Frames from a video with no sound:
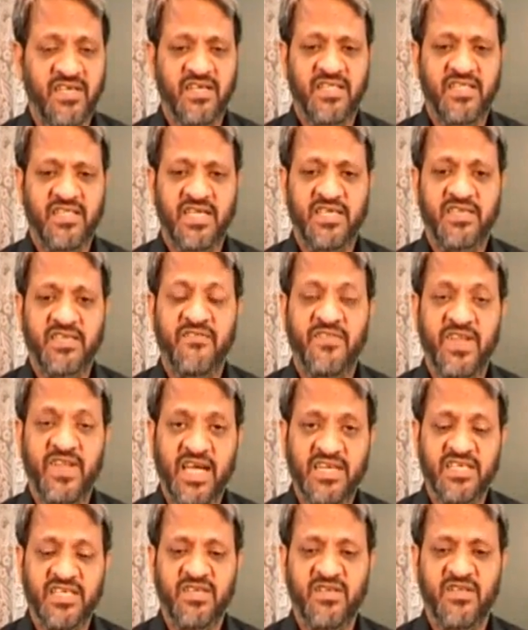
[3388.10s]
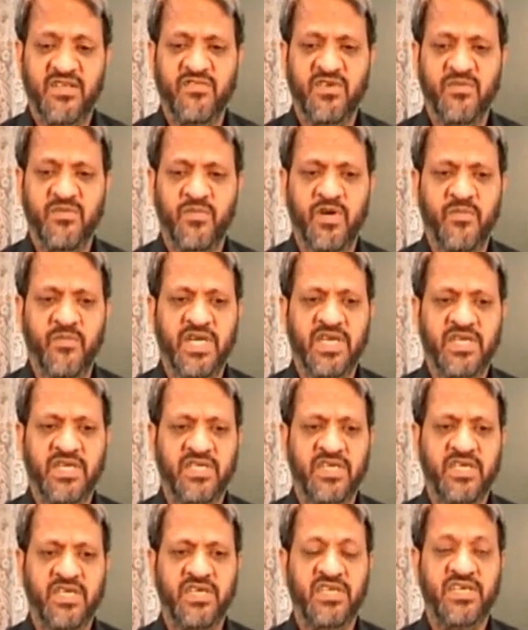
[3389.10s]
that a fraction of a moment
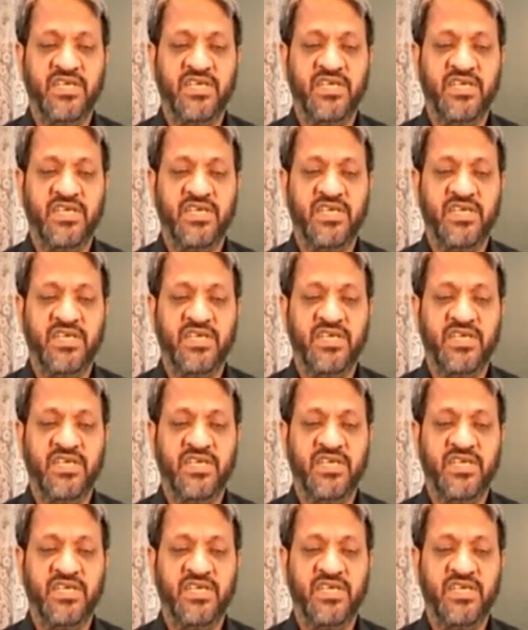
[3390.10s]
in